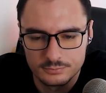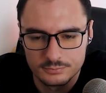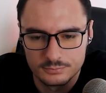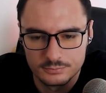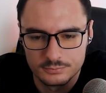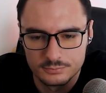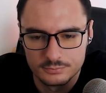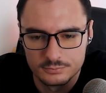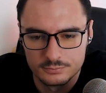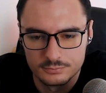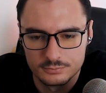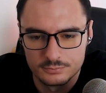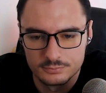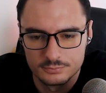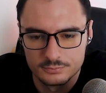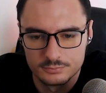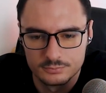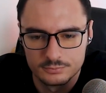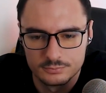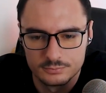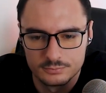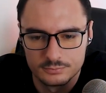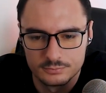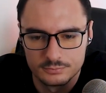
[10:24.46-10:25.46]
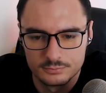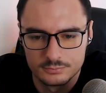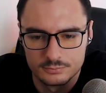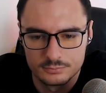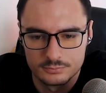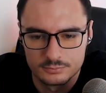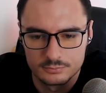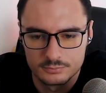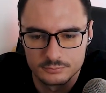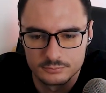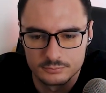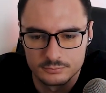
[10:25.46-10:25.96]

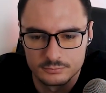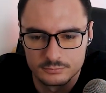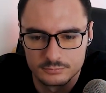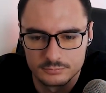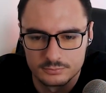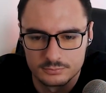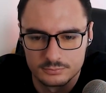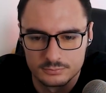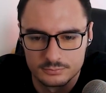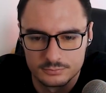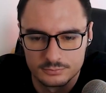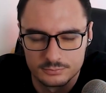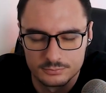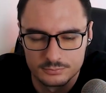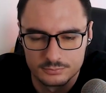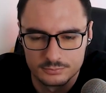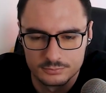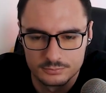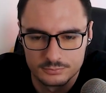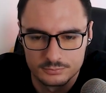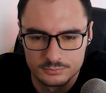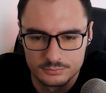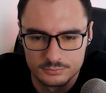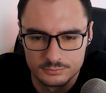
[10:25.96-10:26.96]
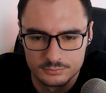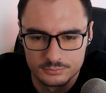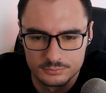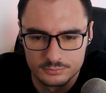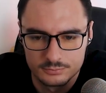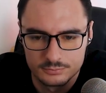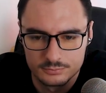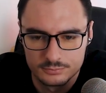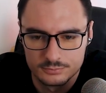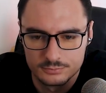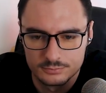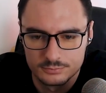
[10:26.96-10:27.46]

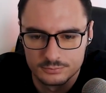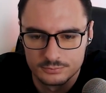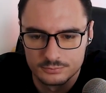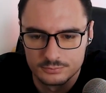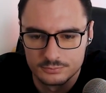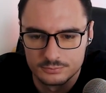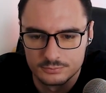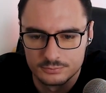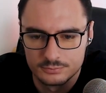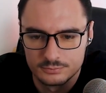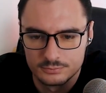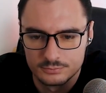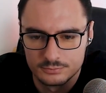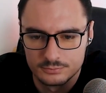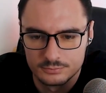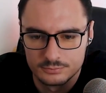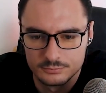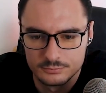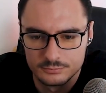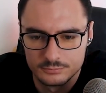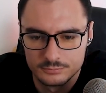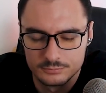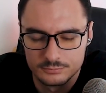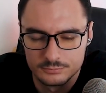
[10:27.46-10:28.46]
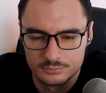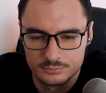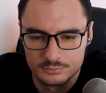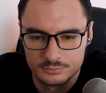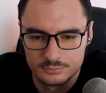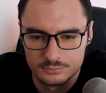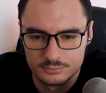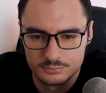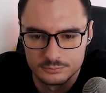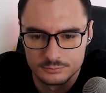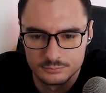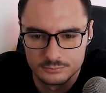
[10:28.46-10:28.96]

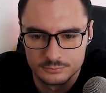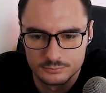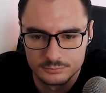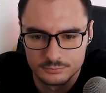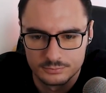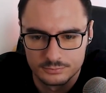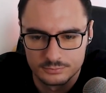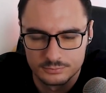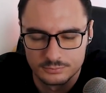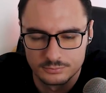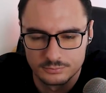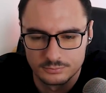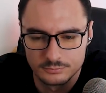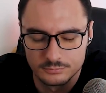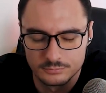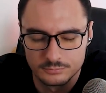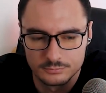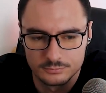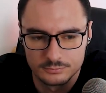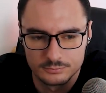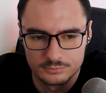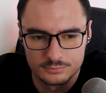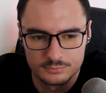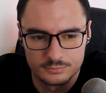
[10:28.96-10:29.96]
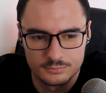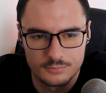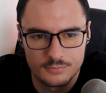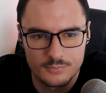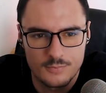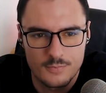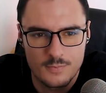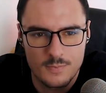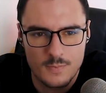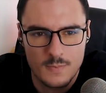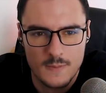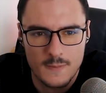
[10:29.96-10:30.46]

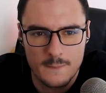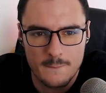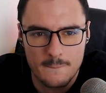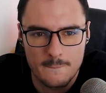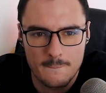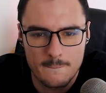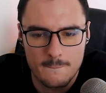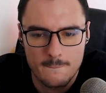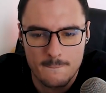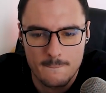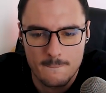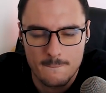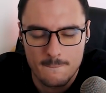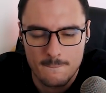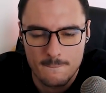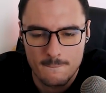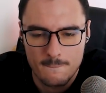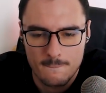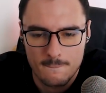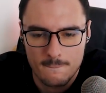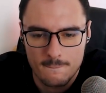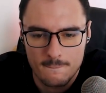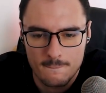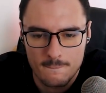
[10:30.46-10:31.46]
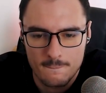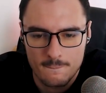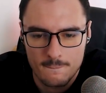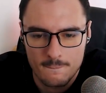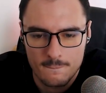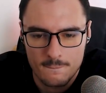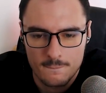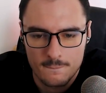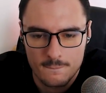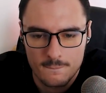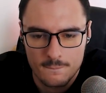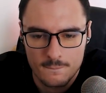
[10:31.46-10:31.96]

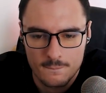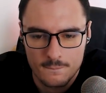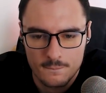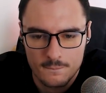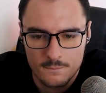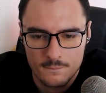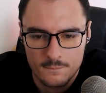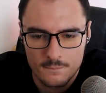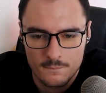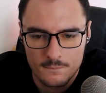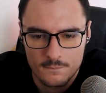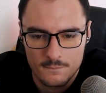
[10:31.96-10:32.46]
No words are spoken by the person on screen.